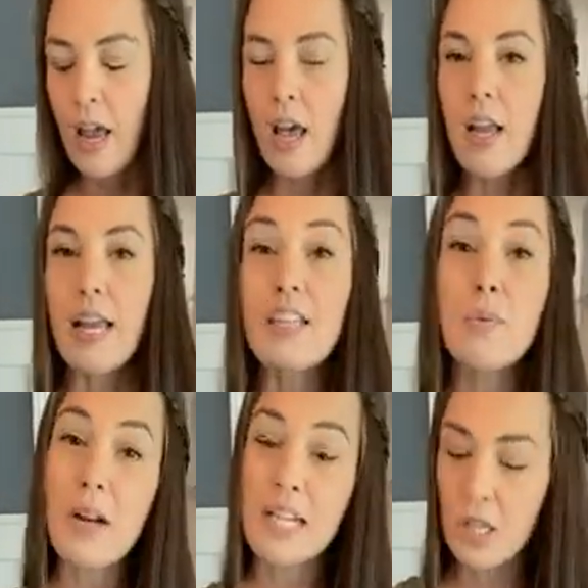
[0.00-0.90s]
Guess
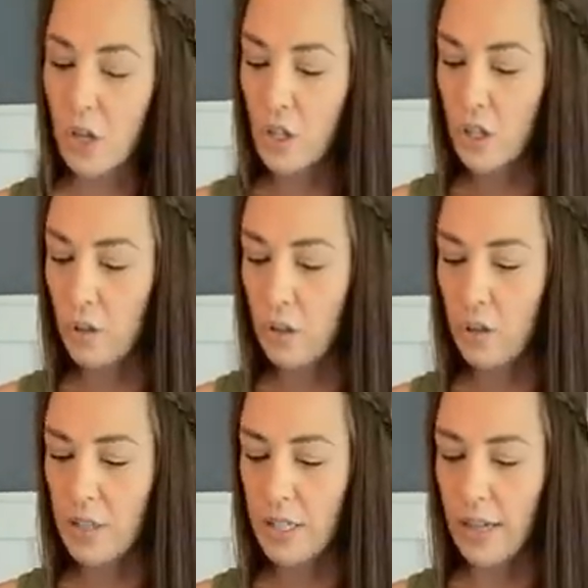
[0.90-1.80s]
what it's also
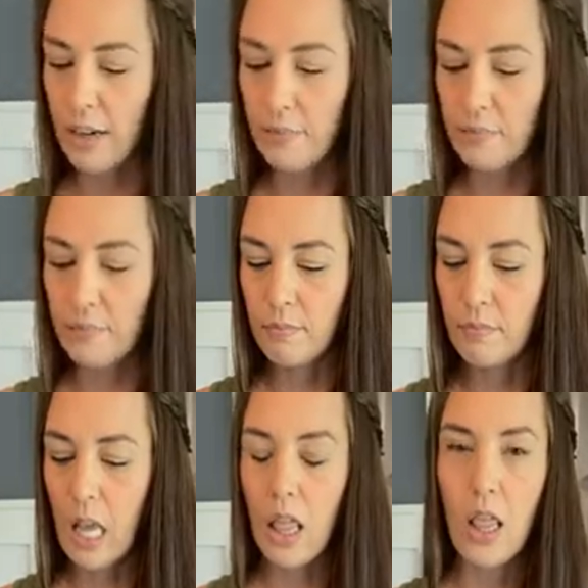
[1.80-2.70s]
used in?
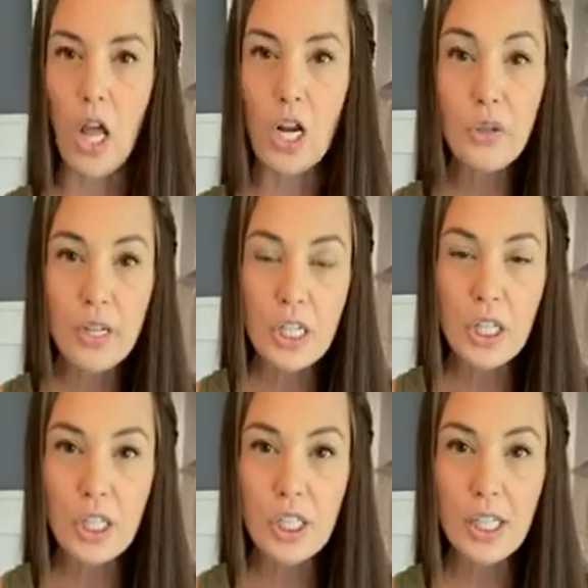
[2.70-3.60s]
Laundry
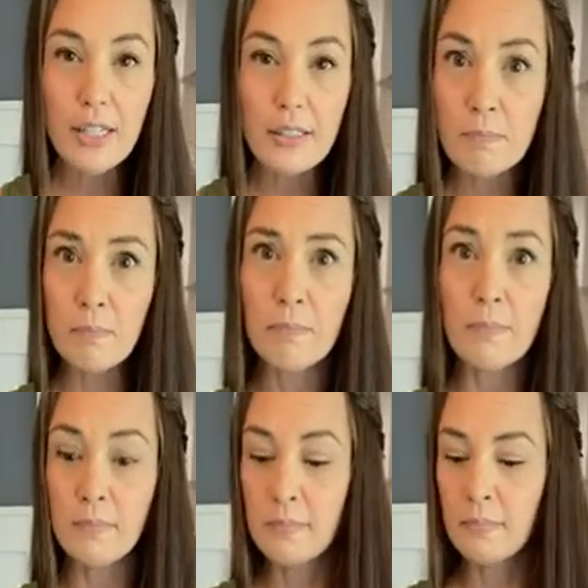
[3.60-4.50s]
detergent
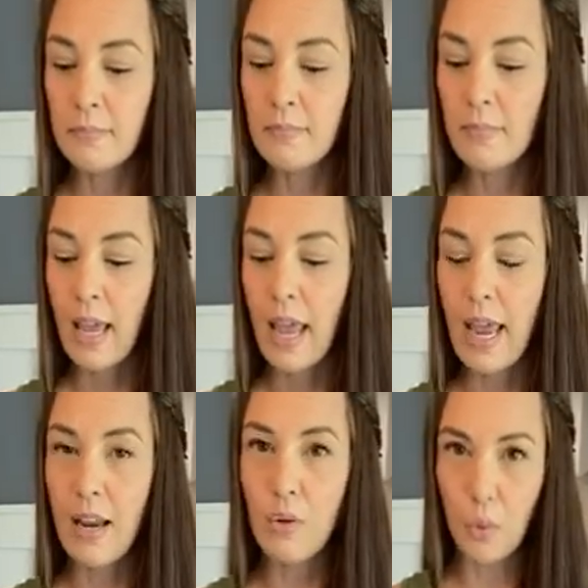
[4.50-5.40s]

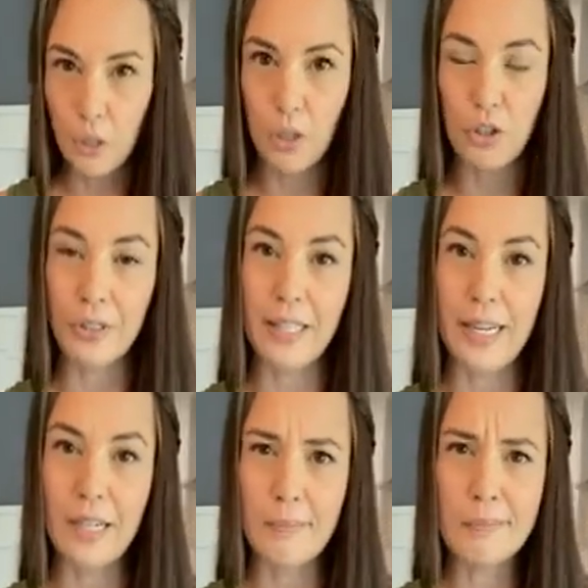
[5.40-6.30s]
and oil
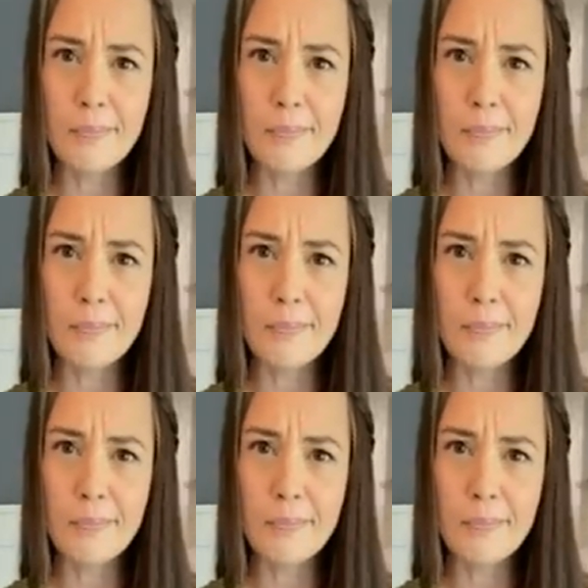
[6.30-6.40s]
drilling.